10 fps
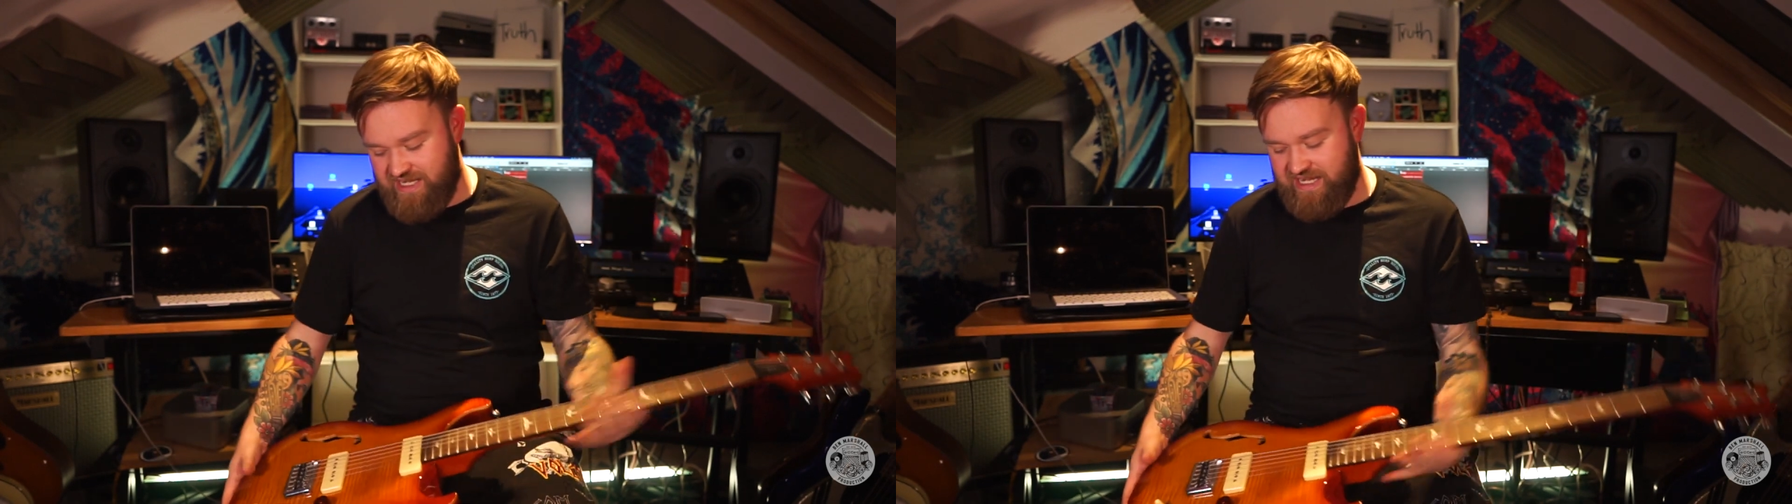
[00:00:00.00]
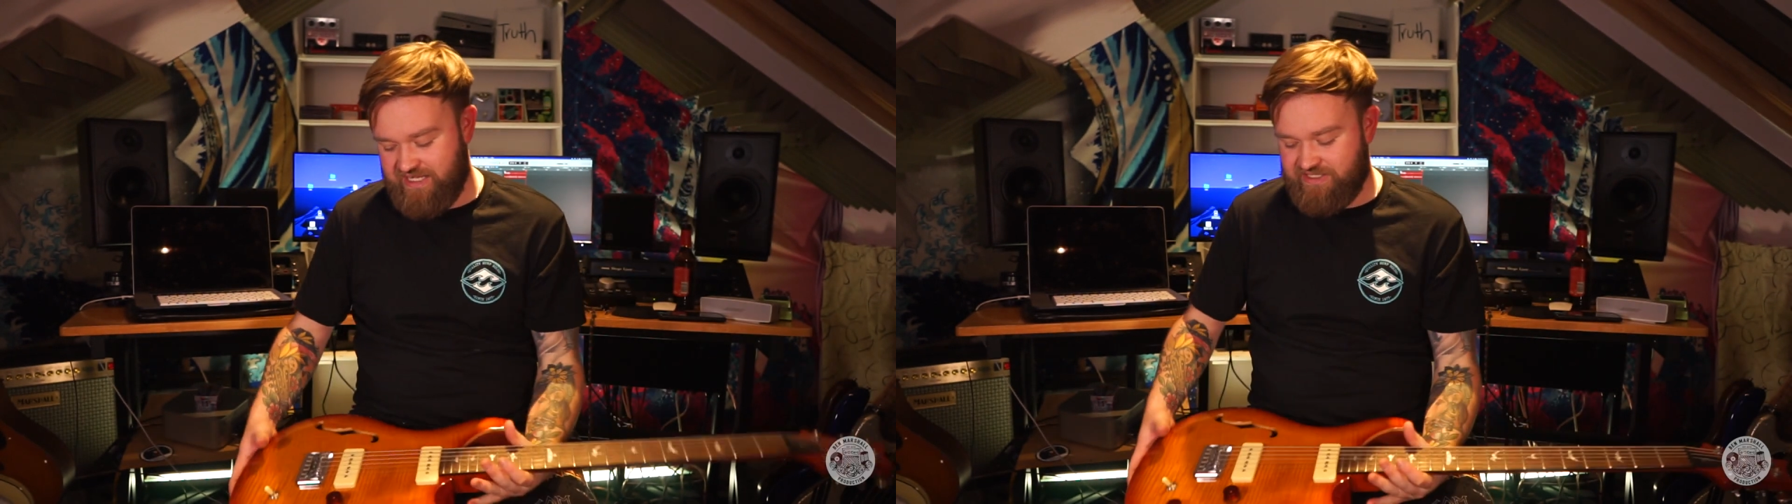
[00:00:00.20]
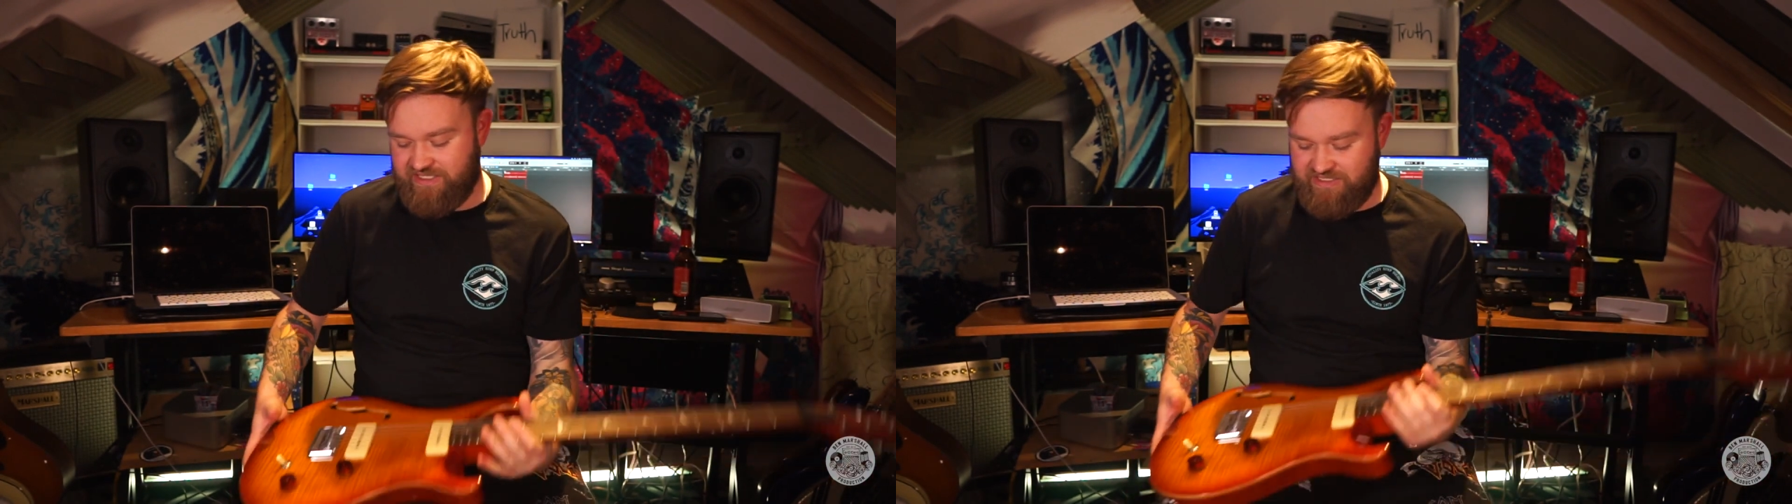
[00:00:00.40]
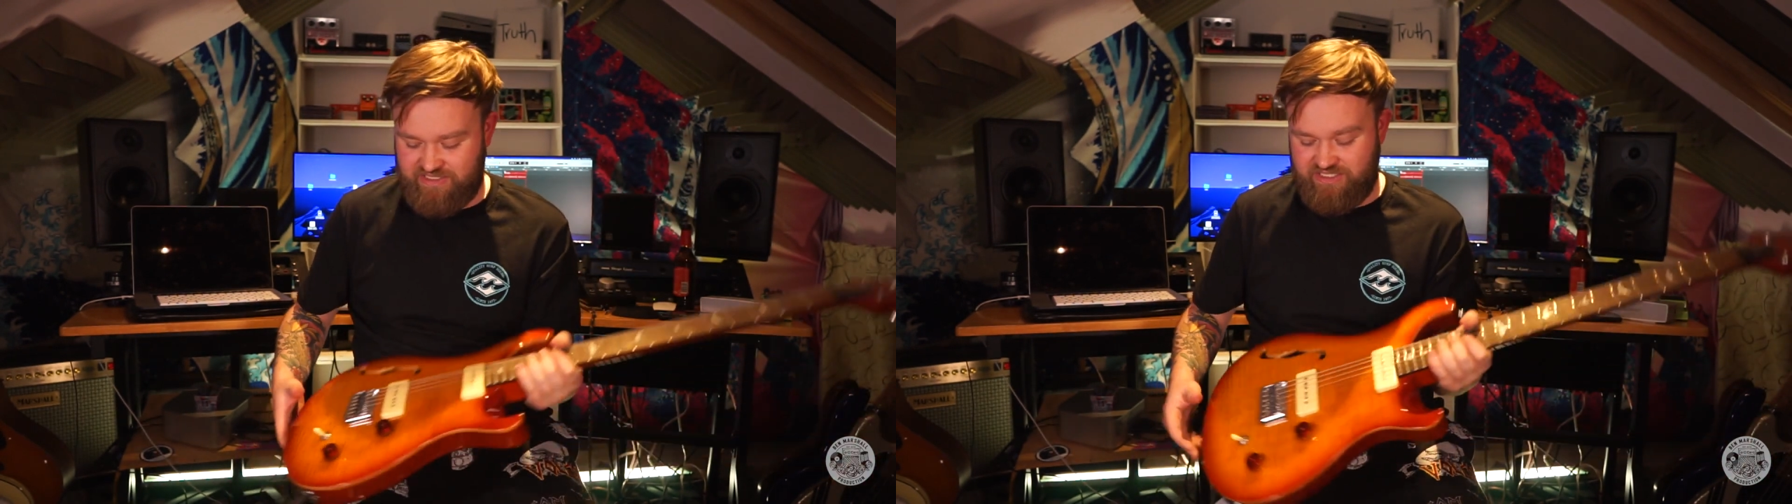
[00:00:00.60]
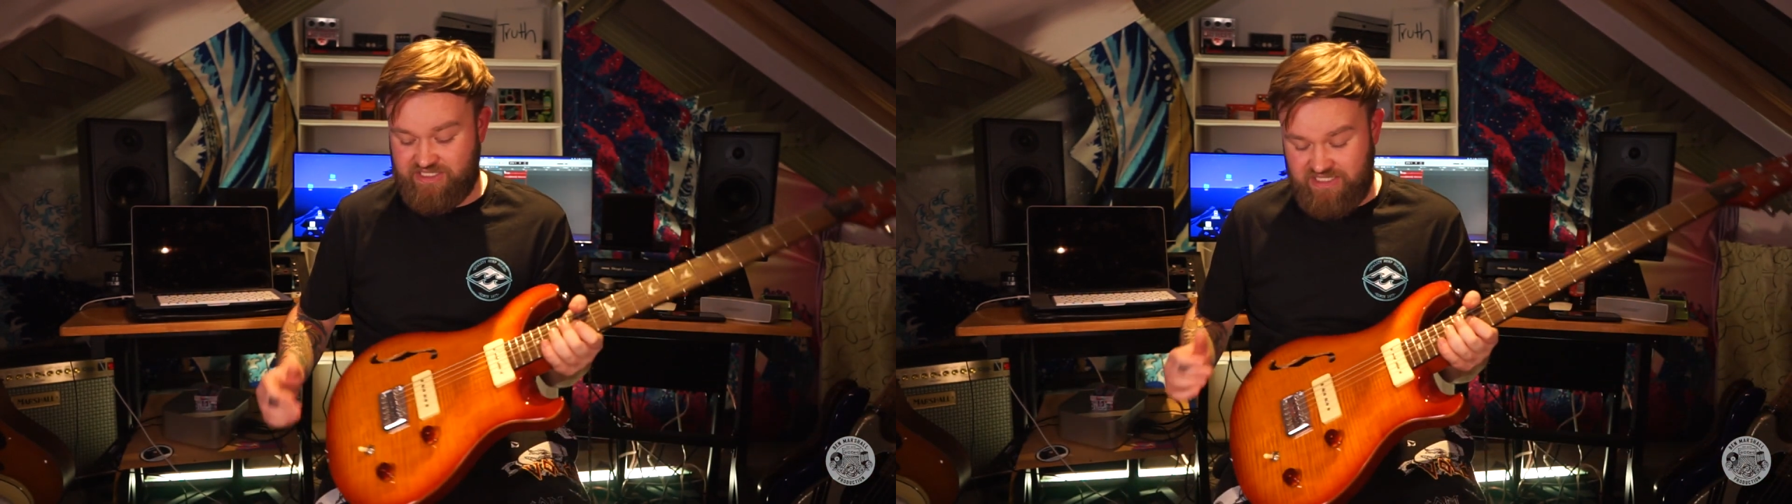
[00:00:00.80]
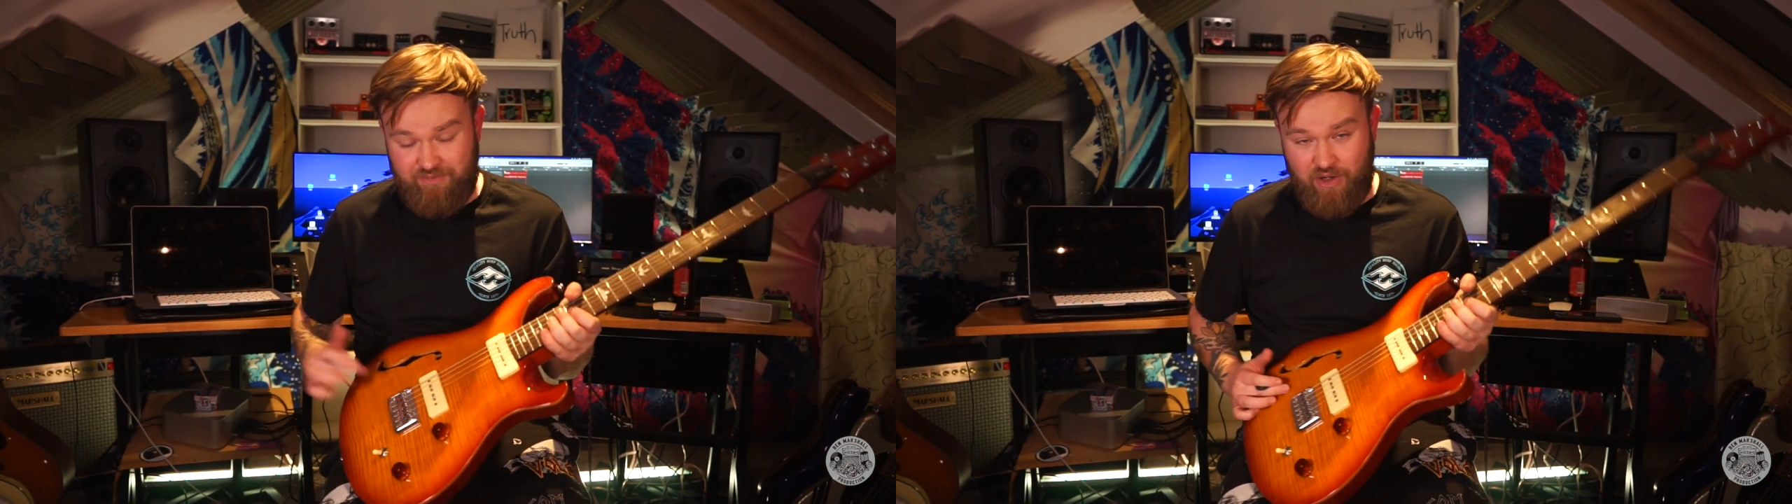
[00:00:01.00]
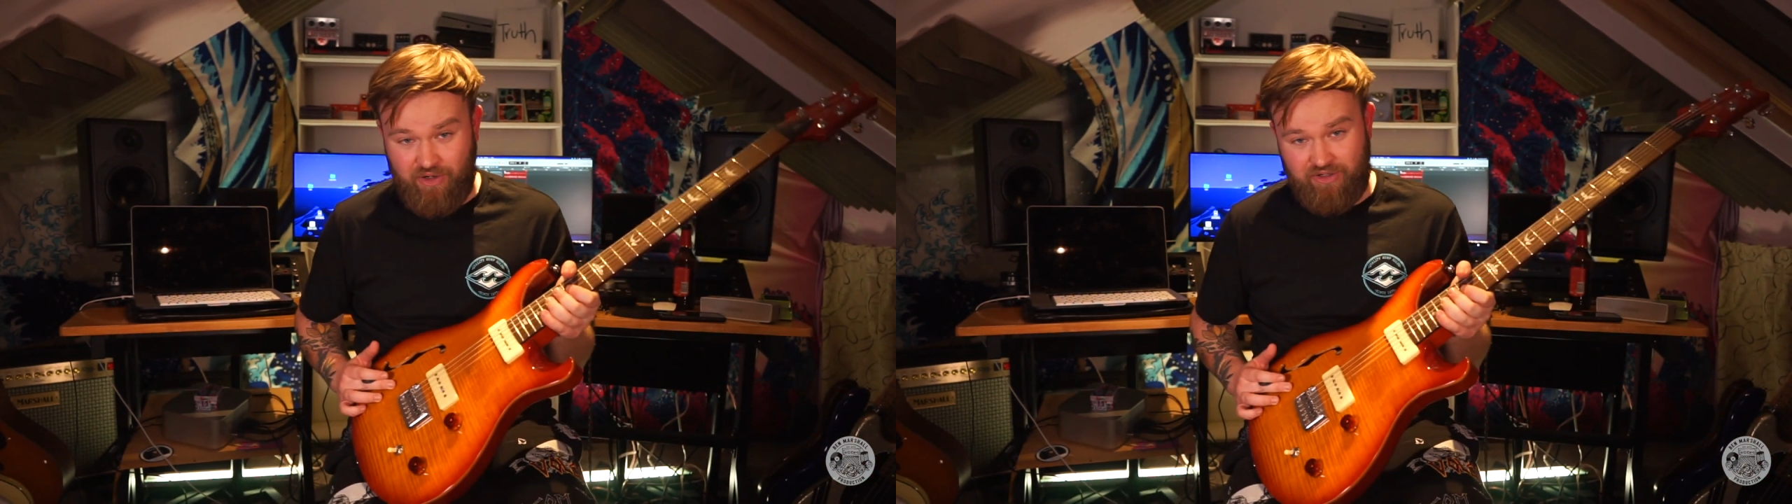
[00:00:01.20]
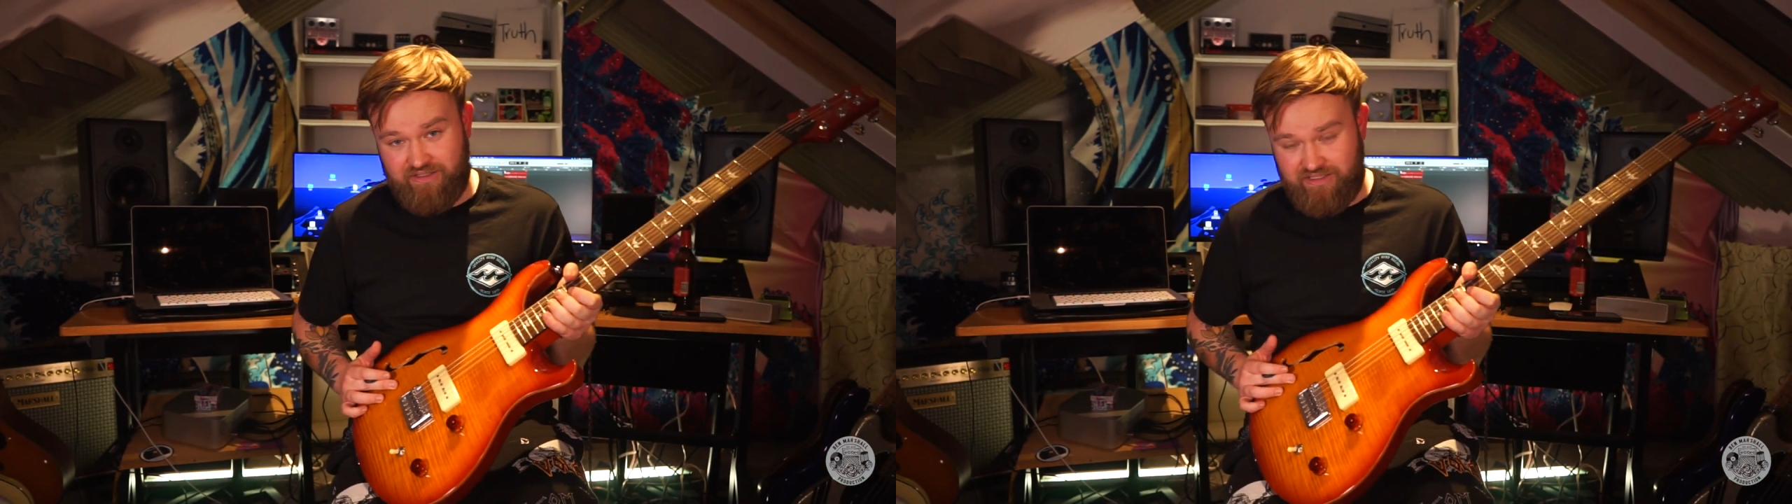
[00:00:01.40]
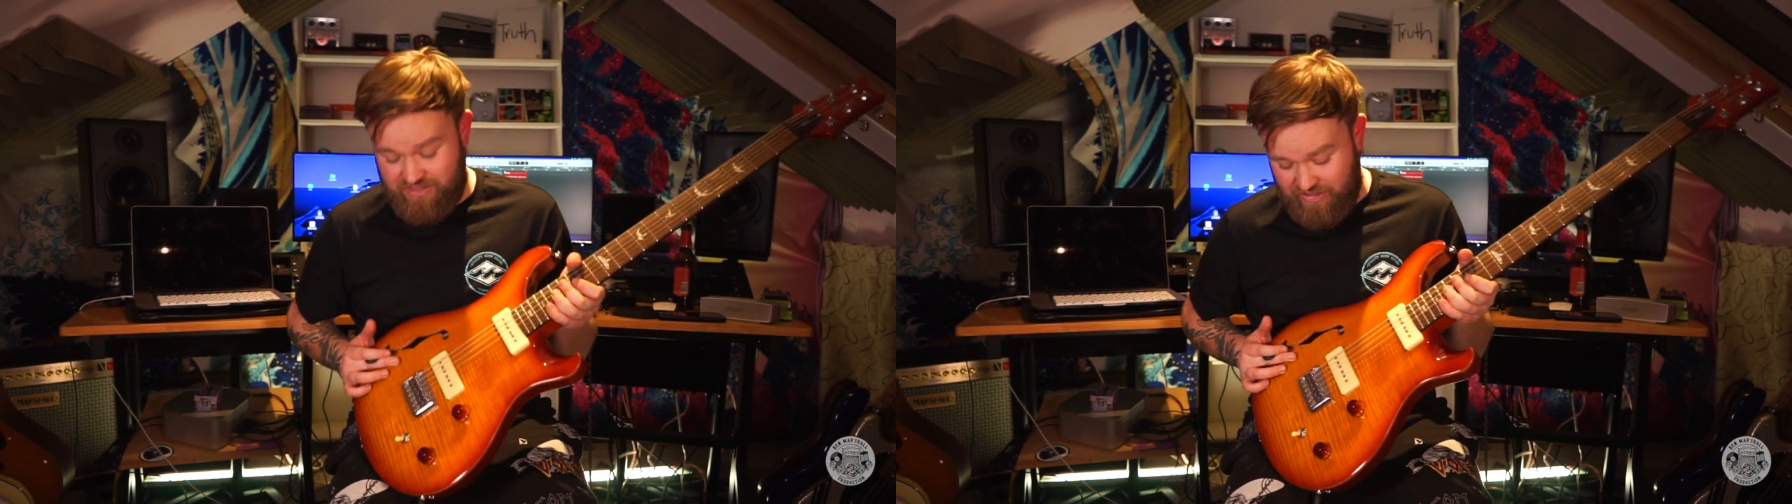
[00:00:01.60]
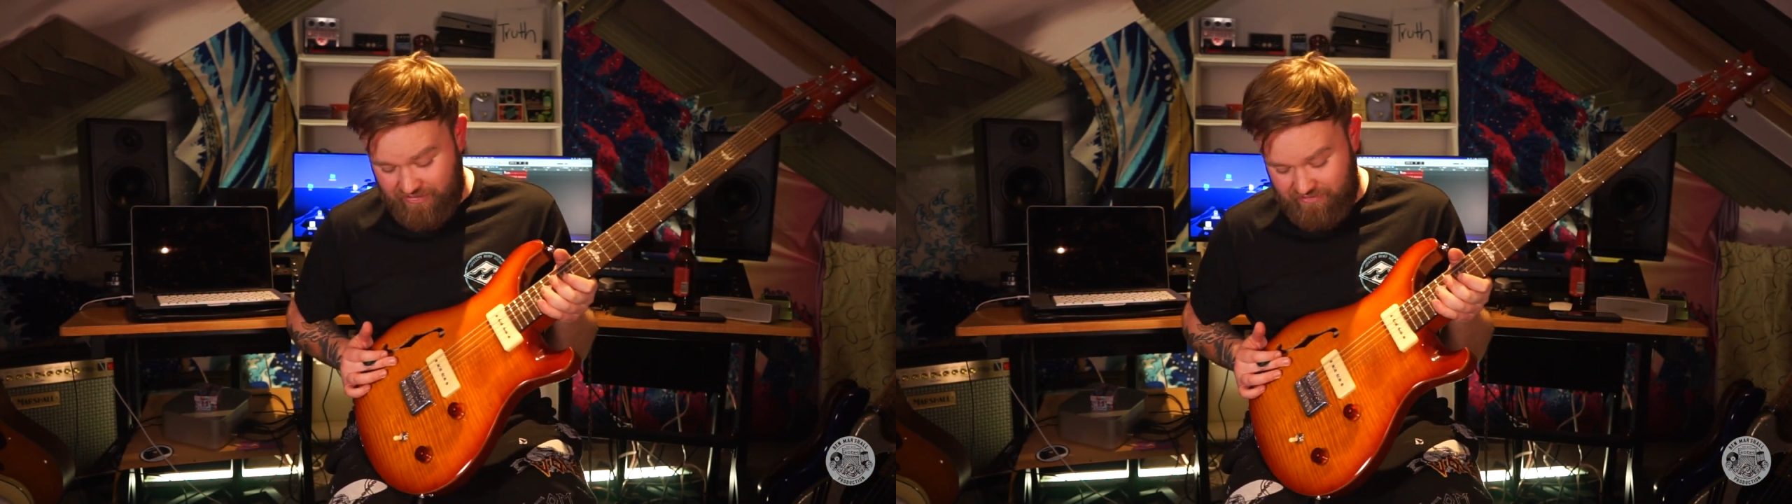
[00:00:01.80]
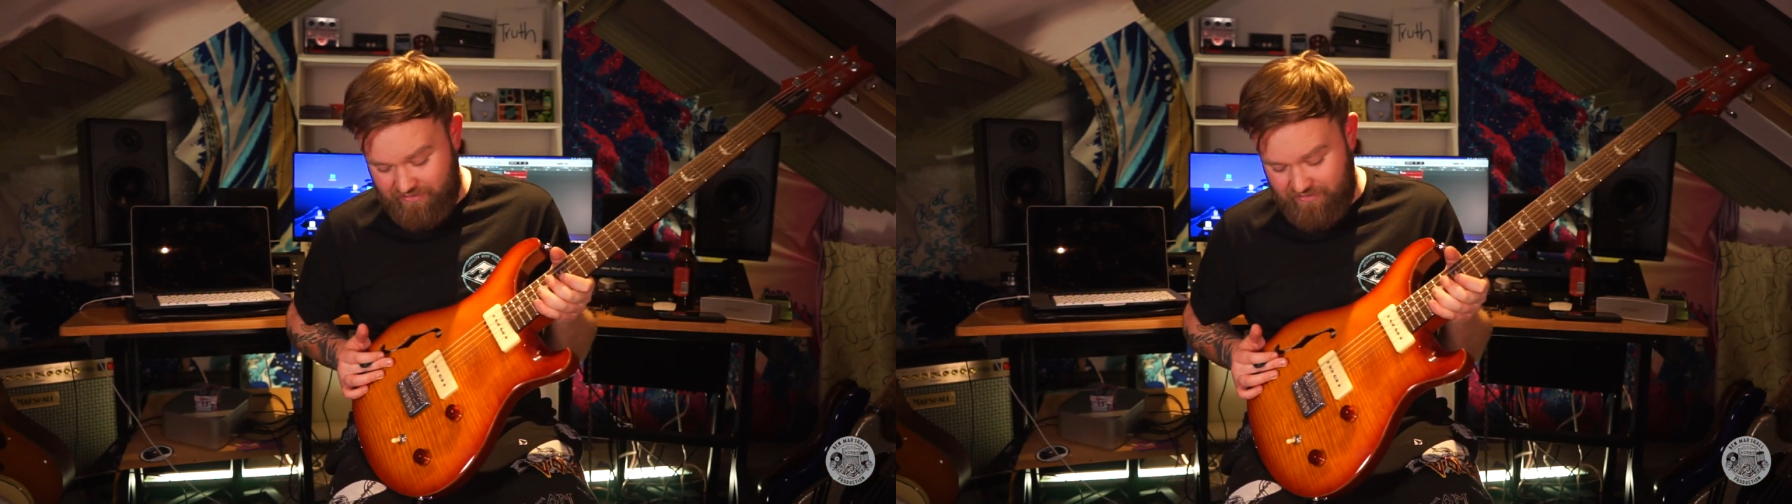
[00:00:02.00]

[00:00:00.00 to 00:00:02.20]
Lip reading: and it's a semi-hollow guitar.